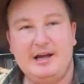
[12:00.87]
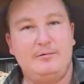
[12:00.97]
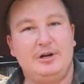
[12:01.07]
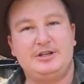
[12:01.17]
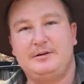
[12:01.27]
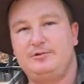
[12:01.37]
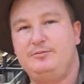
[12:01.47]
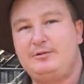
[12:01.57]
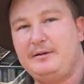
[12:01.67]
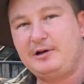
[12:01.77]
We're going to jump to a
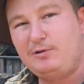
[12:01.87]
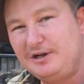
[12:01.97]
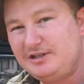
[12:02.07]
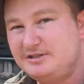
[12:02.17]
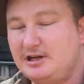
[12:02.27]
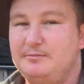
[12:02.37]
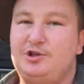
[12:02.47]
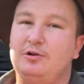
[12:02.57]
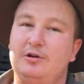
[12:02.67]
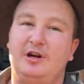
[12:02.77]
couple of questions that I'm
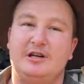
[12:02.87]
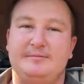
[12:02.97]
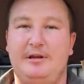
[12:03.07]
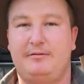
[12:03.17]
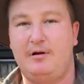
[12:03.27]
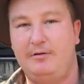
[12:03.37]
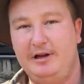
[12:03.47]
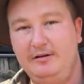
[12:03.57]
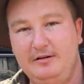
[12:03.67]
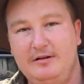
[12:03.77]
sure you guys have been throwing in.